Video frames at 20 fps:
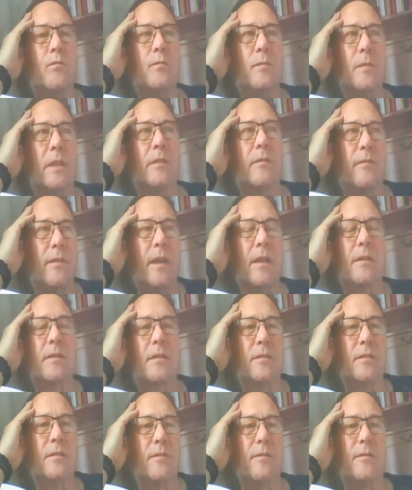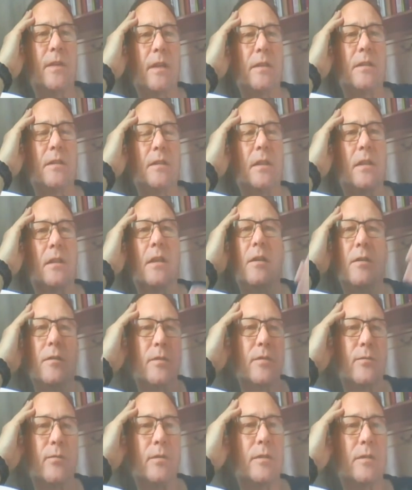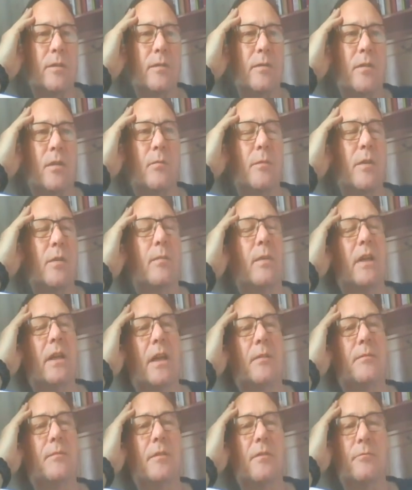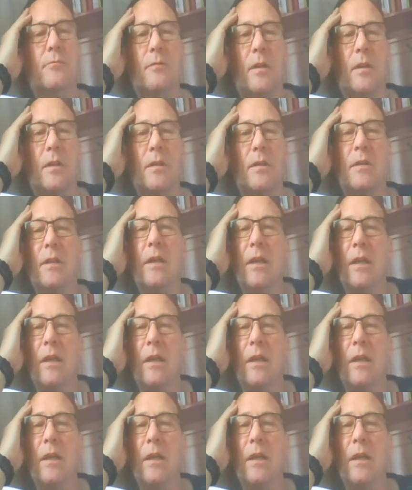the effects affected the lungs, which has stopped me being able to run.